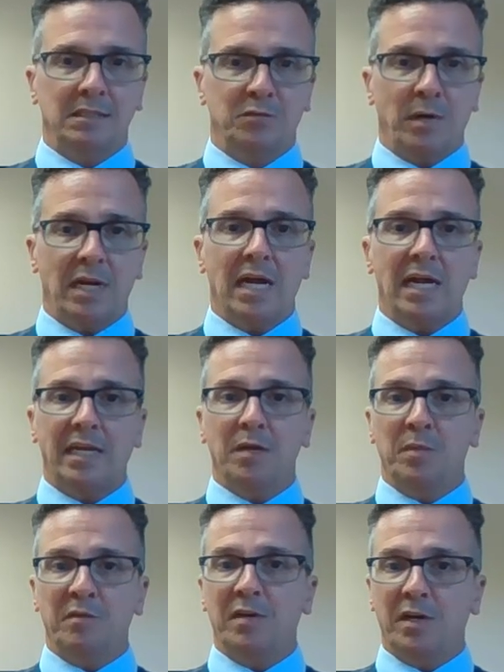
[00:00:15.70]
Dry eye
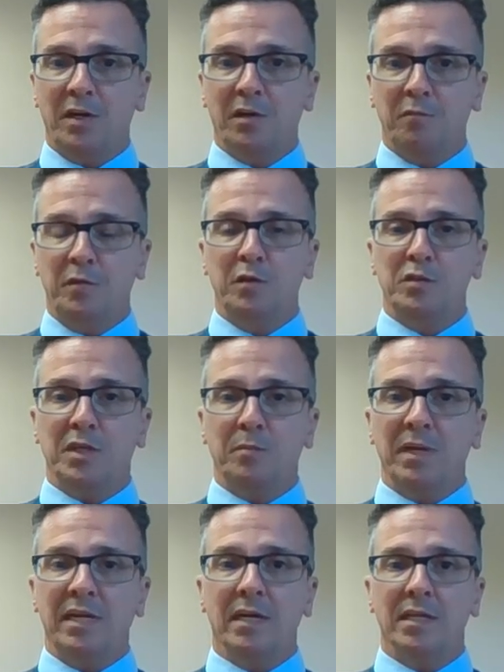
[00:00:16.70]
can be very confusing
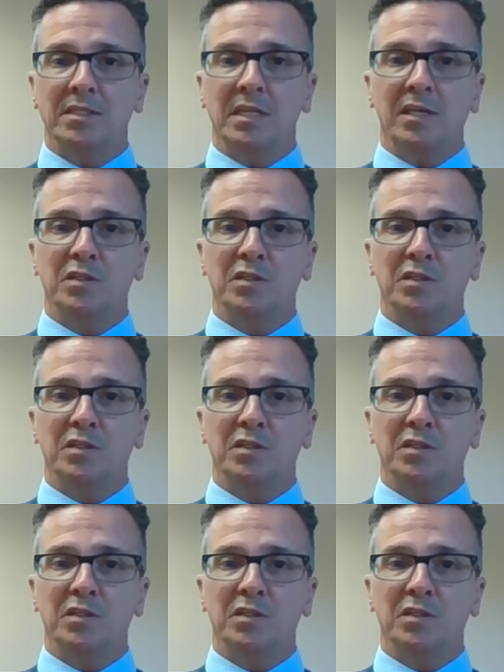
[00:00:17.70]
because it